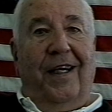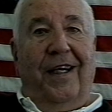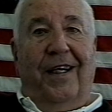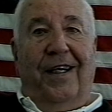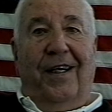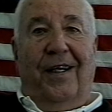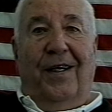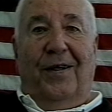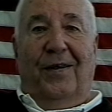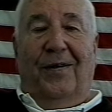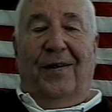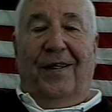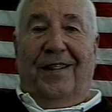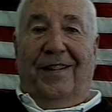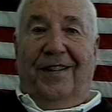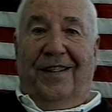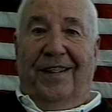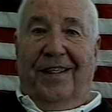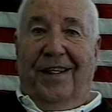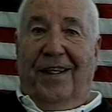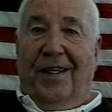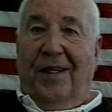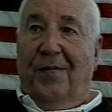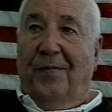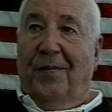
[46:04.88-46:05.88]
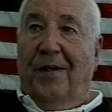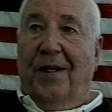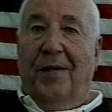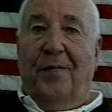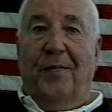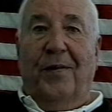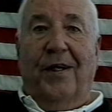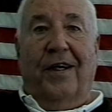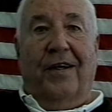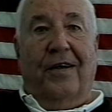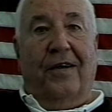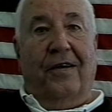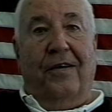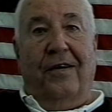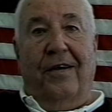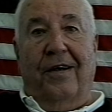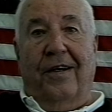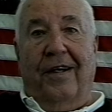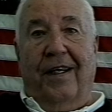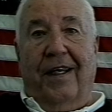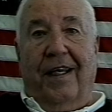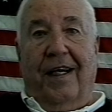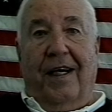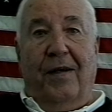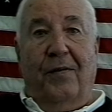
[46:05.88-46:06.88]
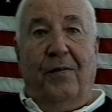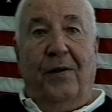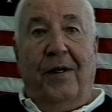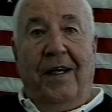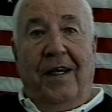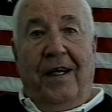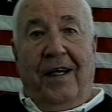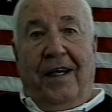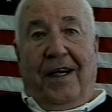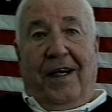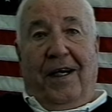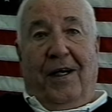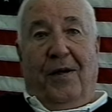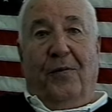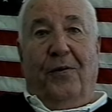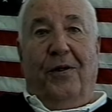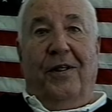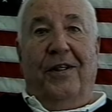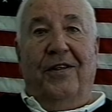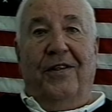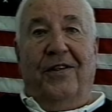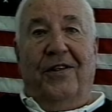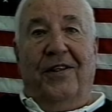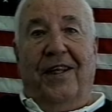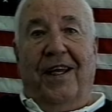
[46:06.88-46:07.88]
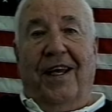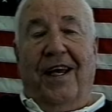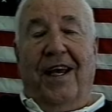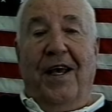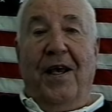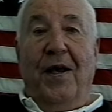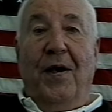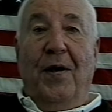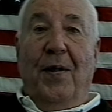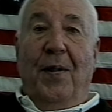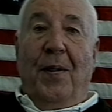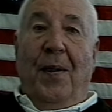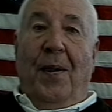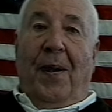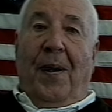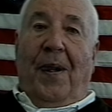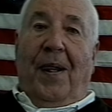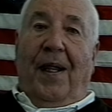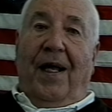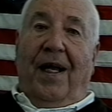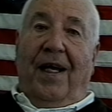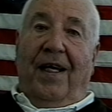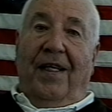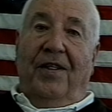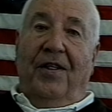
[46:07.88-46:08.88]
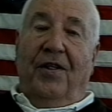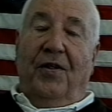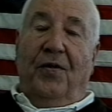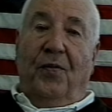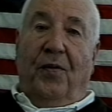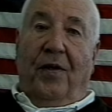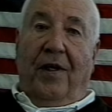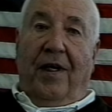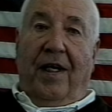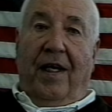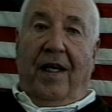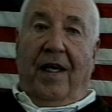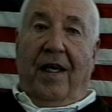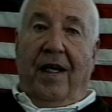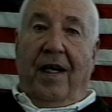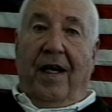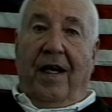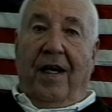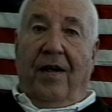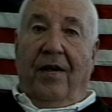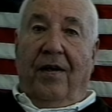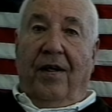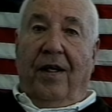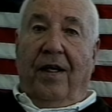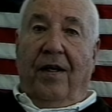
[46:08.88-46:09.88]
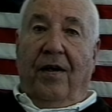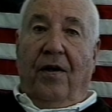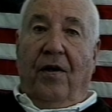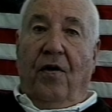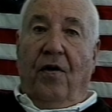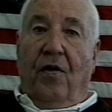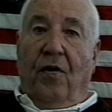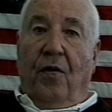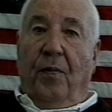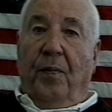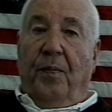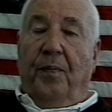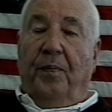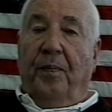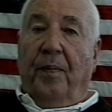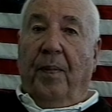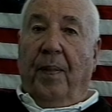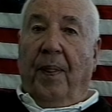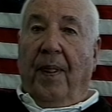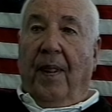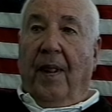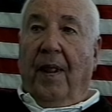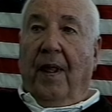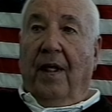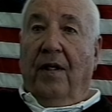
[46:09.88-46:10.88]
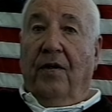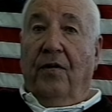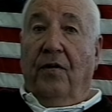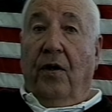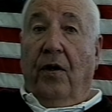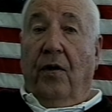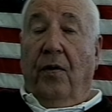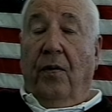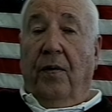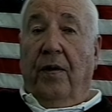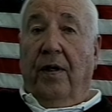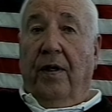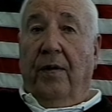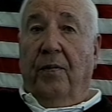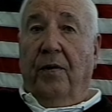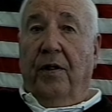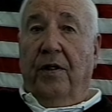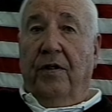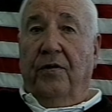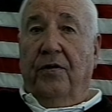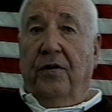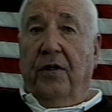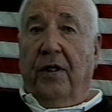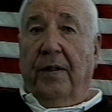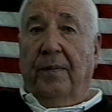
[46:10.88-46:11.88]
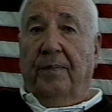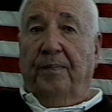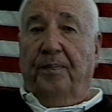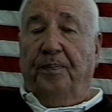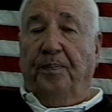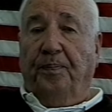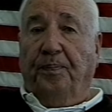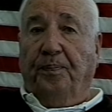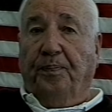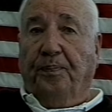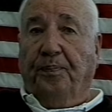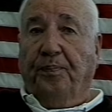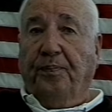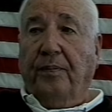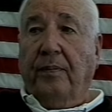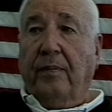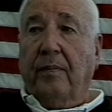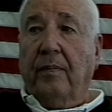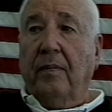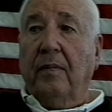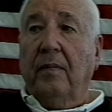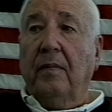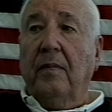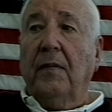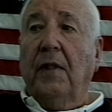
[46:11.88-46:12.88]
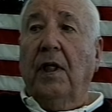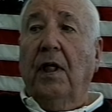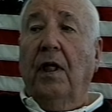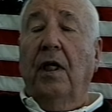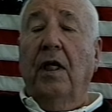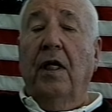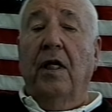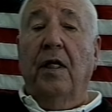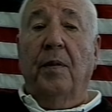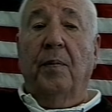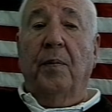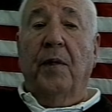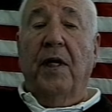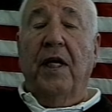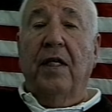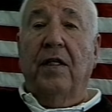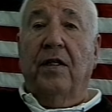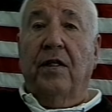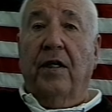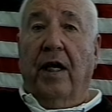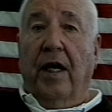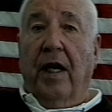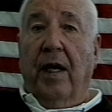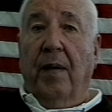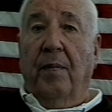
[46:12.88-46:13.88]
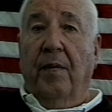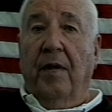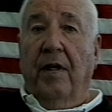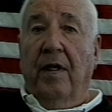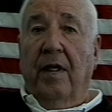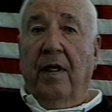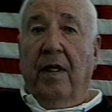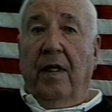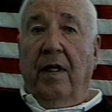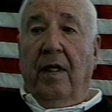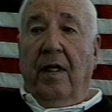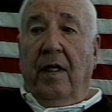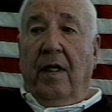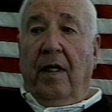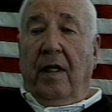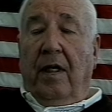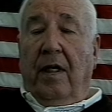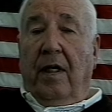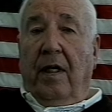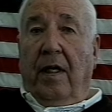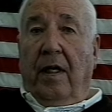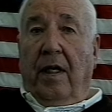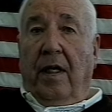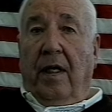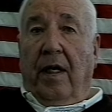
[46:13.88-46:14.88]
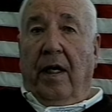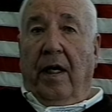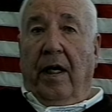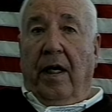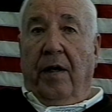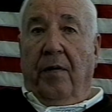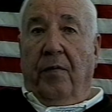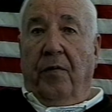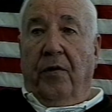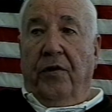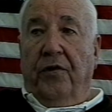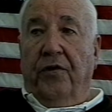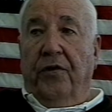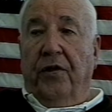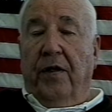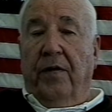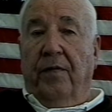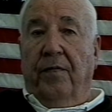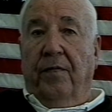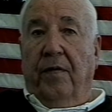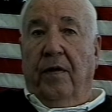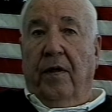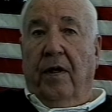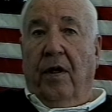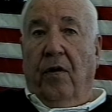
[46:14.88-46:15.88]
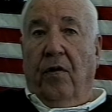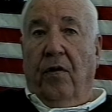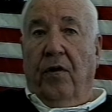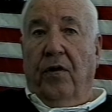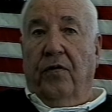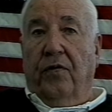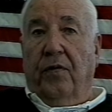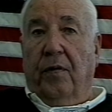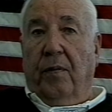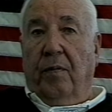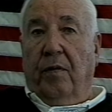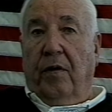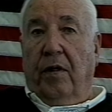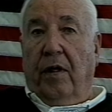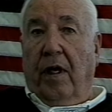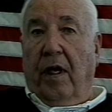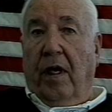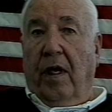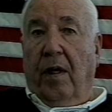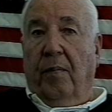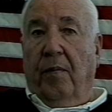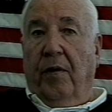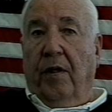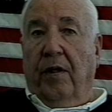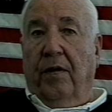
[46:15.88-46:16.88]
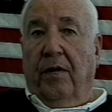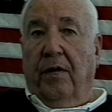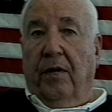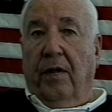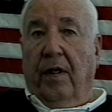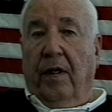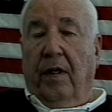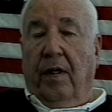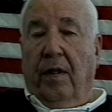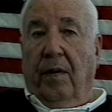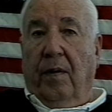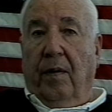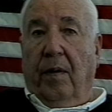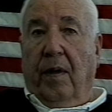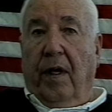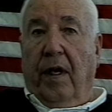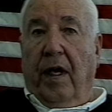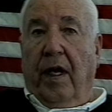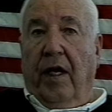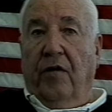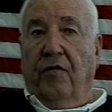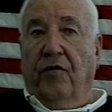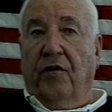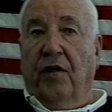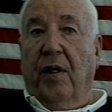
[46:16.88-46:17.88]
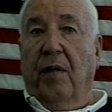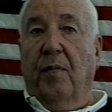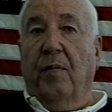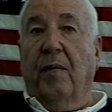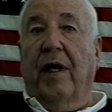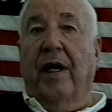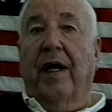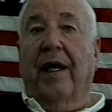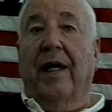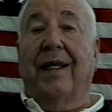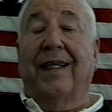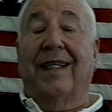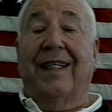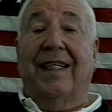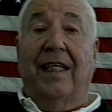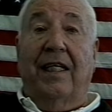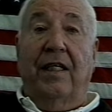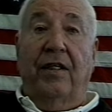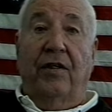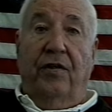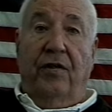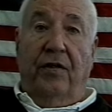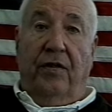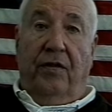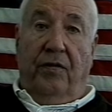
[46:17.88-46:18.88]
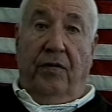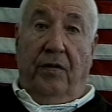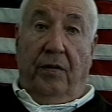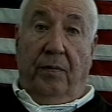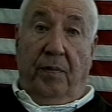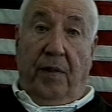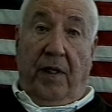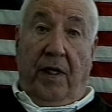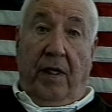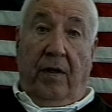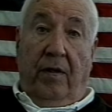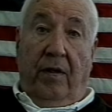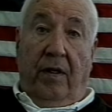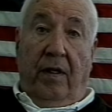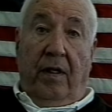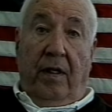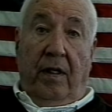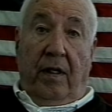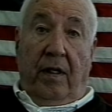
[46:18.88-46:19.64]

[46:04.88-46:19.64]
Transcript: interested. You can make me a colonel. I wouldn't stay. I just wanted to get out and get home. So it was, um, in the meantime, uh, I received notice from Dartmouth uh, asking my intentions about